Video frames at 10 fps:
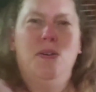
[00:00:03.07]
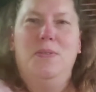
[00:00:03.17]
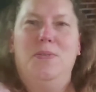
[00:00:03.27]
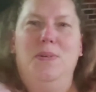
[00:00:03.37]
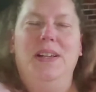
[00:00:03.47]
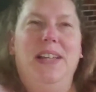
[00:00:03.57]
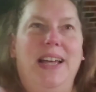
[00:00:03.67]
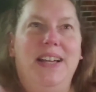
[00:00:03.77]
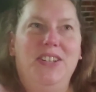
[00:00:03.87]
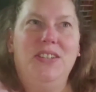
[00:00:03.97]
Woo!
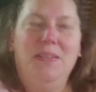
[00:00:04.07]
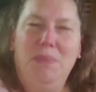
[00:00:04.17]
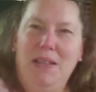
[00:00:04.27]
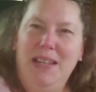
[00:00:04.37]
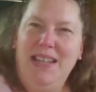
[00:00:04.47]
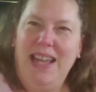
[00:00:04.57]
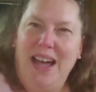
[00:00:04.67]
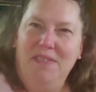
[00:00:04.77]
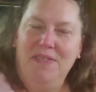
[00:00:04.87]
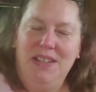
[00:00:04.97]
Actually, it'd be
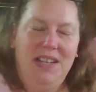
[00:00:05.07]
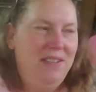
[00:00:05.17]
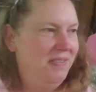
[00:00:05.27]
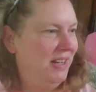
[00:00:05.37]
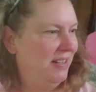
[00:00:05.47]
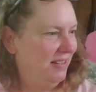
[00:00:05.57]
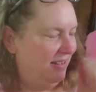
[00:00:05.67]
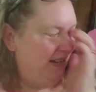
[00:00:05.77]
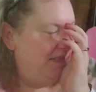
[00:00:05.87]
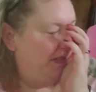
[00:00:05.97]

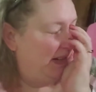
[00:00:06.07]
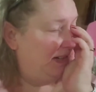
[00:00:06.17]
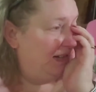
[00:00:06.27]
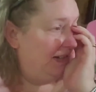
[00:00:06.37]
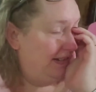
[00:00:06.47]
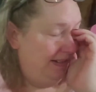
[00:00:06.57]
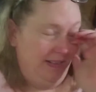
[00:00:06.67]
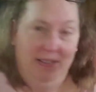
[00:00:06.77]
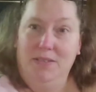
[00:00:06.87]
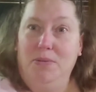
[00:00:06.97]
evening.
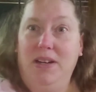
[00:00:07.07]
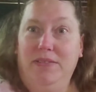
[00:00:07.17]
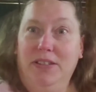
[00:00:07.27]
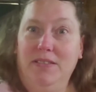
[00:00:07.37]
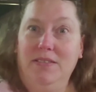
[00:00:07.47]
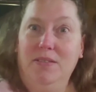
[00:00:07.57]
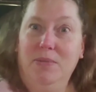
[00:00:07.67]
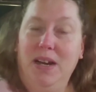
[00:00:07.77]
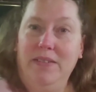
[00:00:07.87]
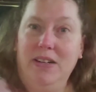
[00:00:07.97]

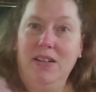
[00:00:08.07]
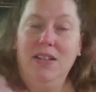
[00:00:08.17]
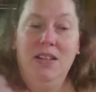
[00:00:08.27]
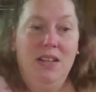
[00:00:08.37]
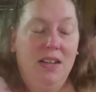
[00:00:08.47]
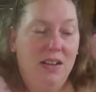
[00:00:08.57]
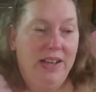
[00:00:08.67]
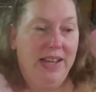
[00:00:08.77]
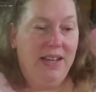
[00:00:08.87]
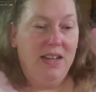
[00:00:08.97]
Whatever.
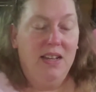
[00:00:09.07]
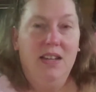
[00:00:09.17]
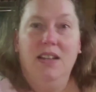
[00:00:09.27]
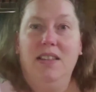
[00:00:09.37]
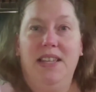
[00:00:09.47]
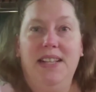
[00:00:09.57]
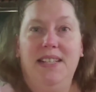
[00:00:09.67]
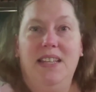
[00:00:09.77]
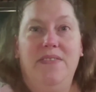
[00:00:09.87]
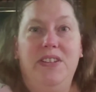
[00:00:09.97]
Okay,
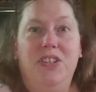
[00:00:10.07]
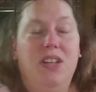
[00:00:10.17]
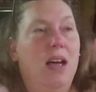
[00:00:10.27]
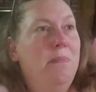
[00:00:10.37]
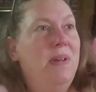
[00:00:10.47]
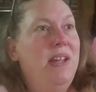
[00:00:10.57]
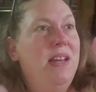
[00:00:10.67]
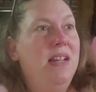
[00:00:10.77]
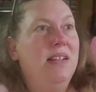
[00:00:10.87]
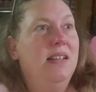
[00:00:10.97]
Thanksgiving
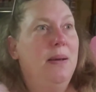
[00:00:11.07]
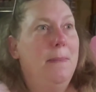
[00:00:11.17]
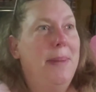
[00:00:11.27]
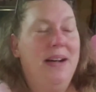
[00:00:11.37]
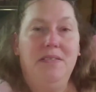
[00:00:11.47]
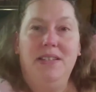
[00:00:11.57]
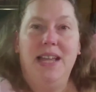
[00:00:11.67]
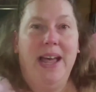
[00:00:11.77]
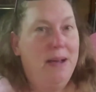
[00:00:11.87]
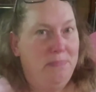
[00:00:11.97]
shopping is about to
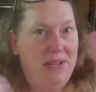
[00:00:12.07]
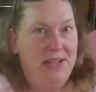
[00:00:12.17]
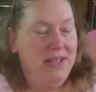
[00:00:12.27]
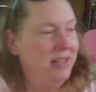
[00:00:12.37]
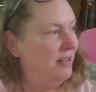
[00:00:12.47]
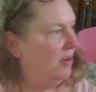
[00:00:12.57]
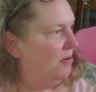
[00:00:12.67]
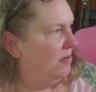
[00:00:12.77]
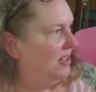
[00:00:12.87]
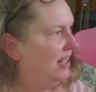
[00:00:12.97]
happen. Oh,
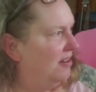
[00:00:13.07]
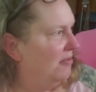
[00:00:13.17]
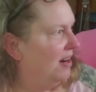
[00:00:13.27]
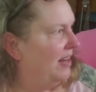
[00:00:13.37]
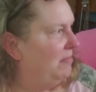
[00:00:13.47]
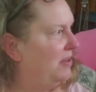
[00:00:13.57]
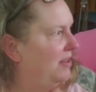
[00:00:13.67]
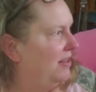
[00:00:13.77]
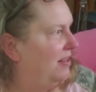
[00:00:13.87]
was that a rhyme?